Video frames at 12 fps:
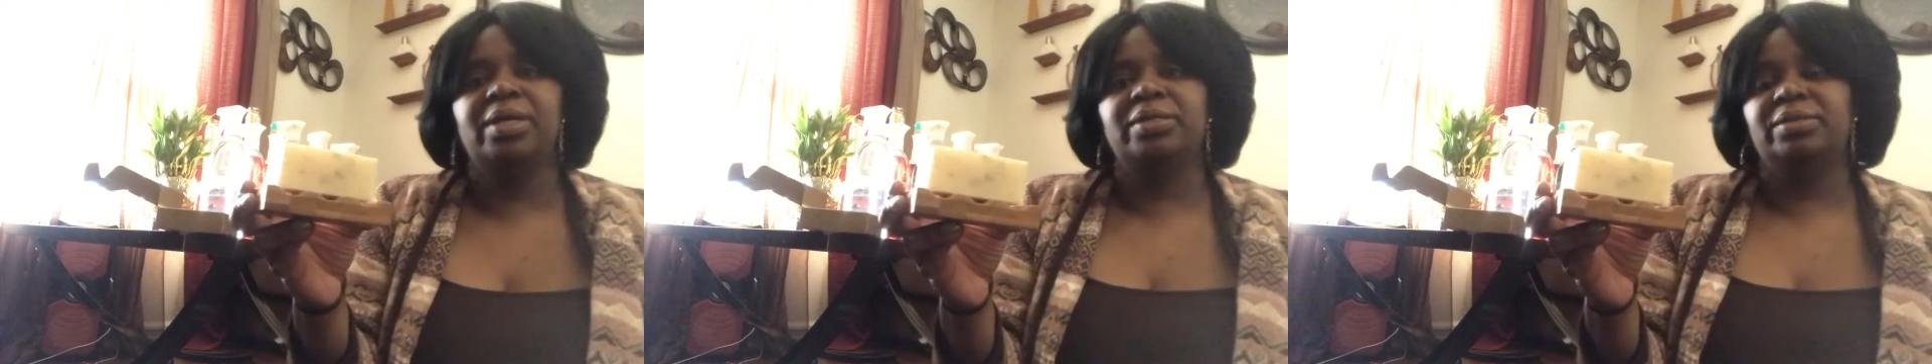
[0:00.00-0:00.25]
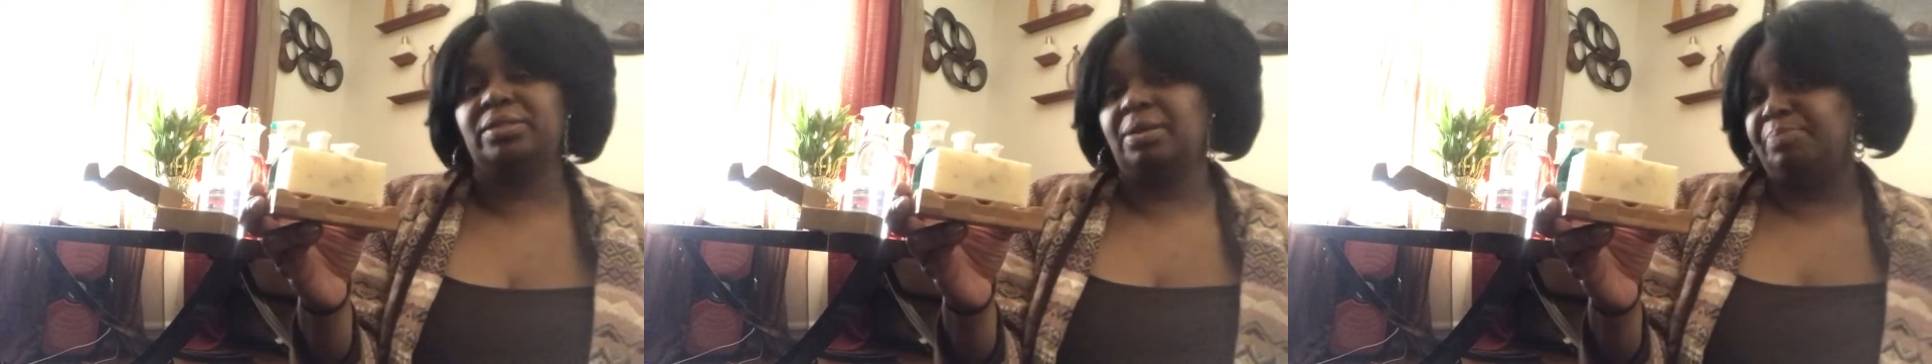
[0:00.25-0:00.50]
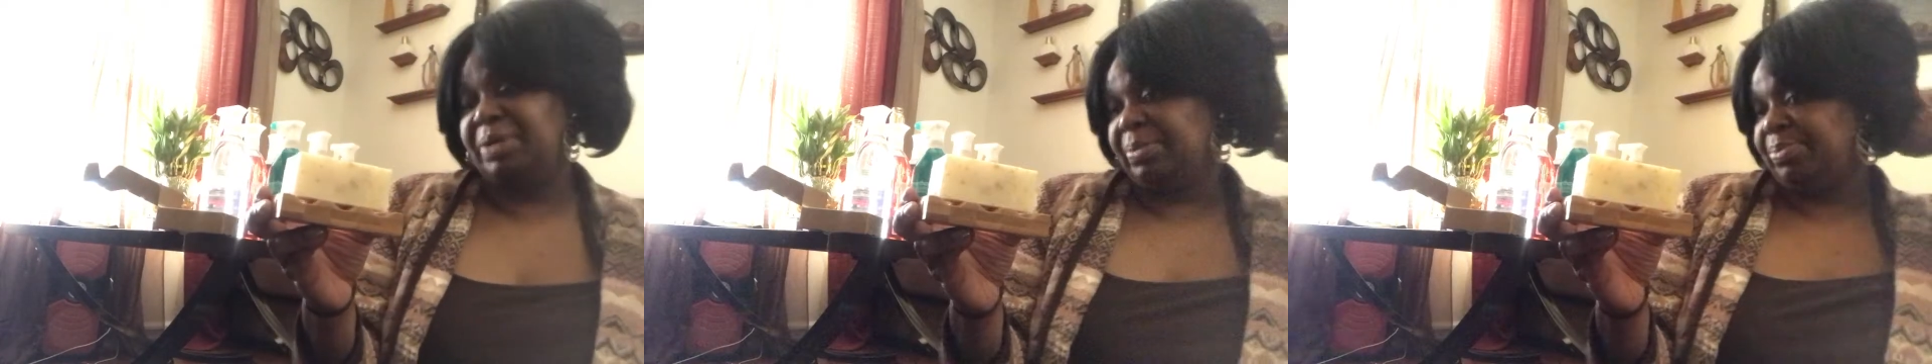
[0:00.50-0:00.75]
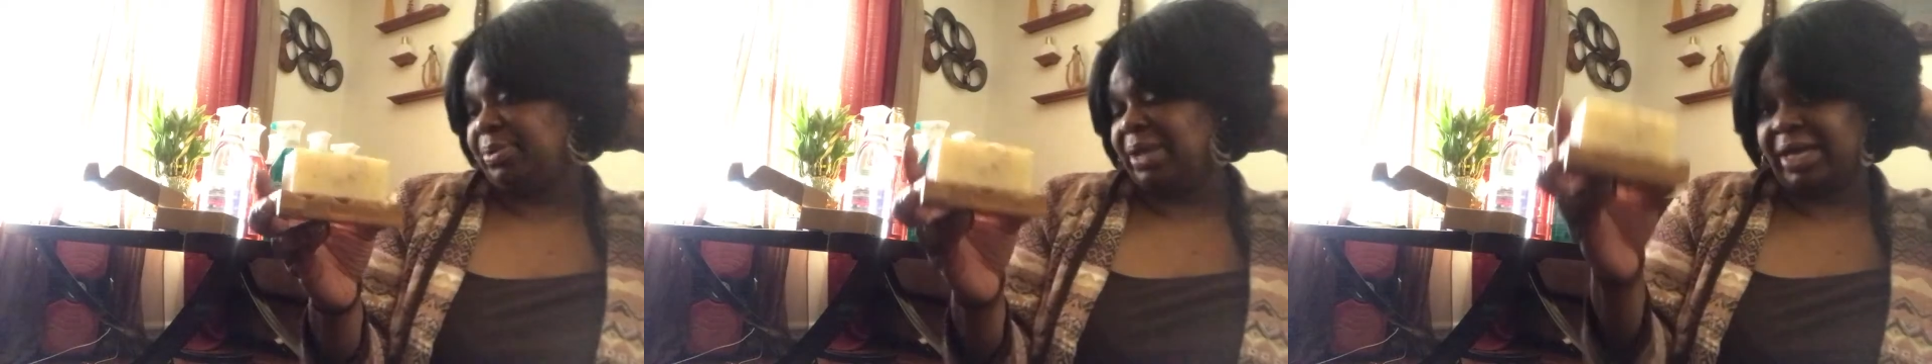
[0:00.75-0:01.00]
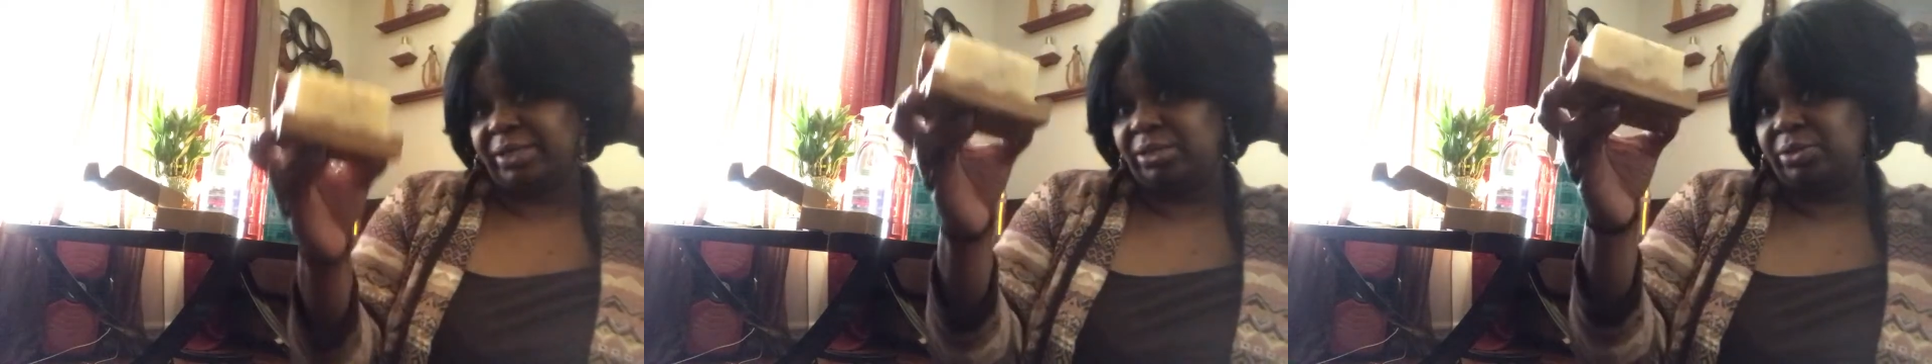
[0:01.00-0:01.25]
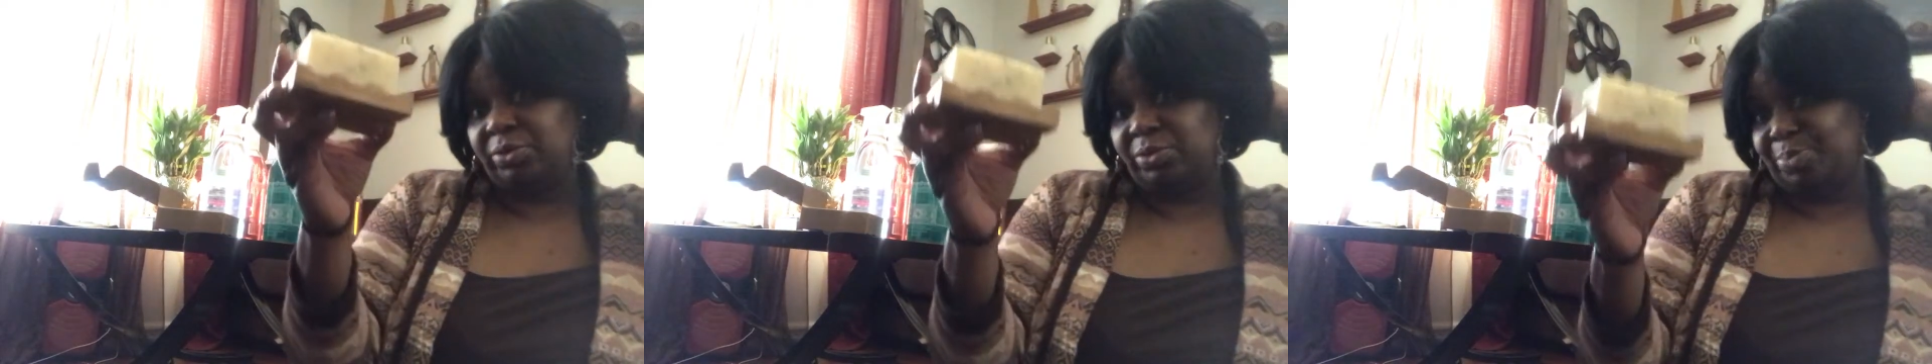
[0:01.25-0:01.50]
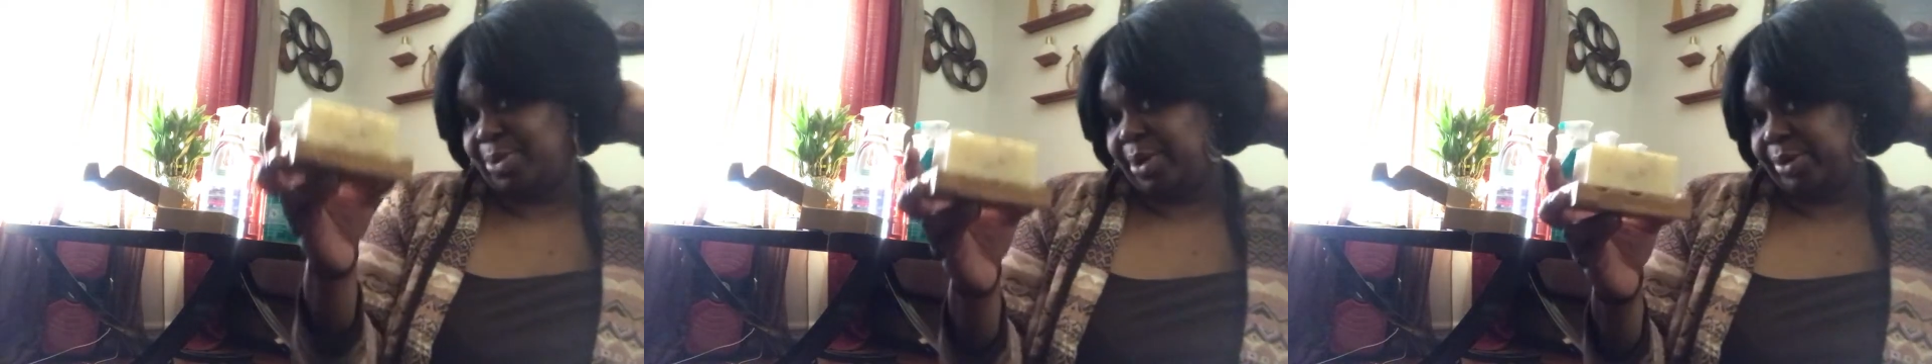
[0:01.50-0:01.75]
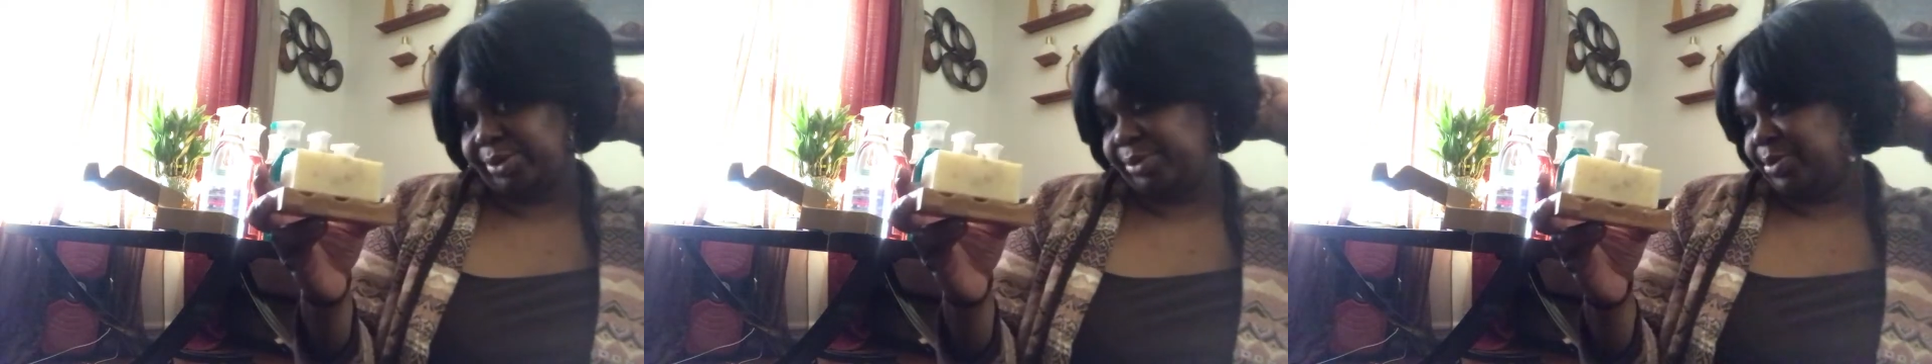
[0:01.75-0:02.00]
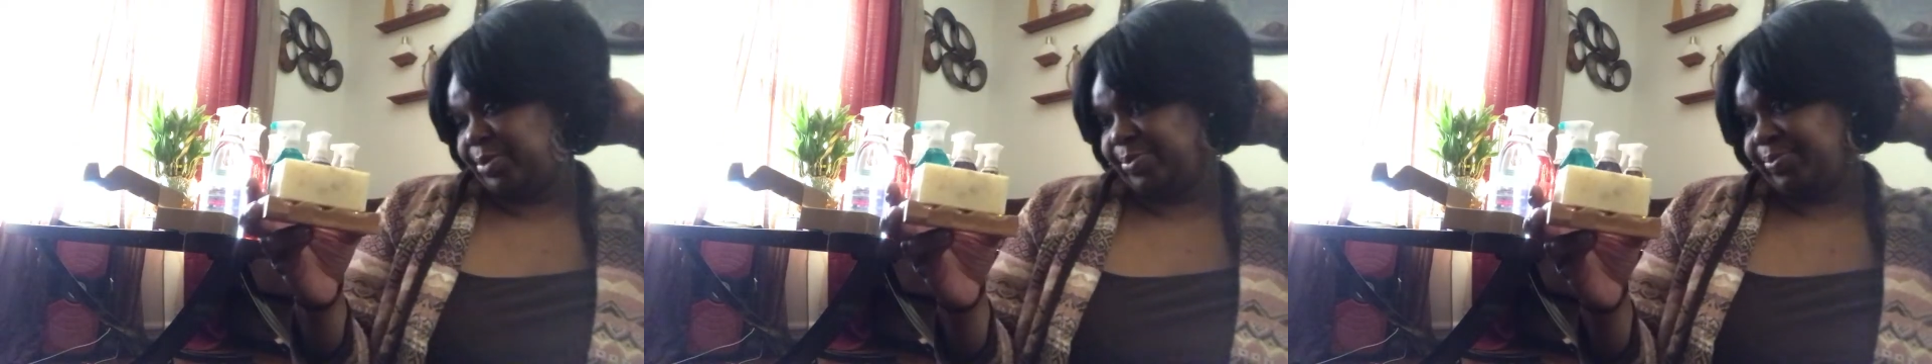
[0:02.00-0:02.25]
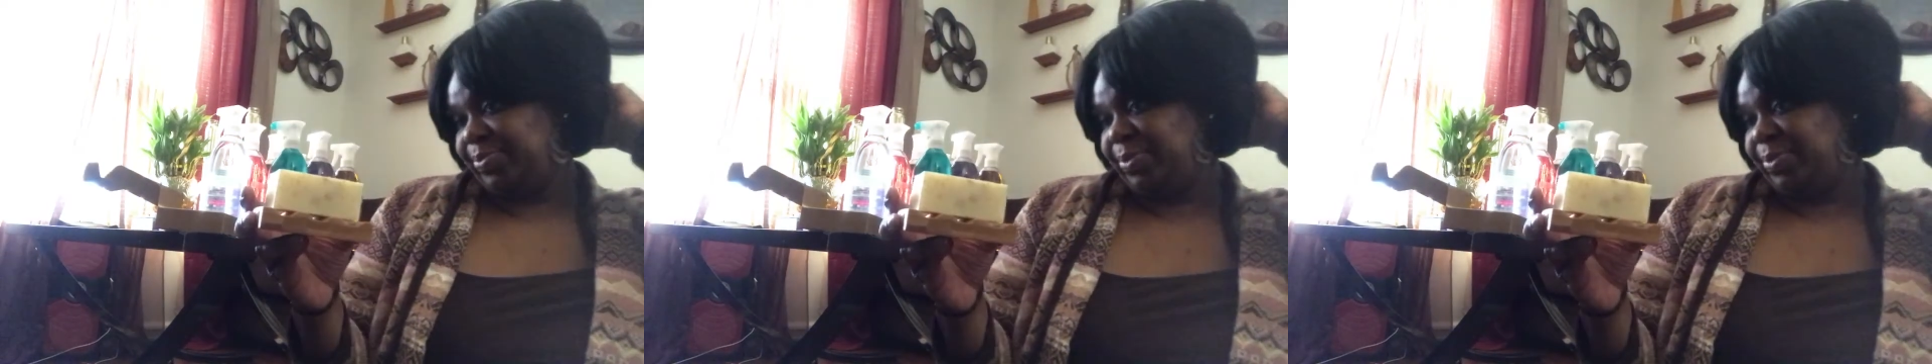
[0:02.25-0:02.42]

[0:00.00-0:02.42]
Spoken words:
Some people like to use bar soap.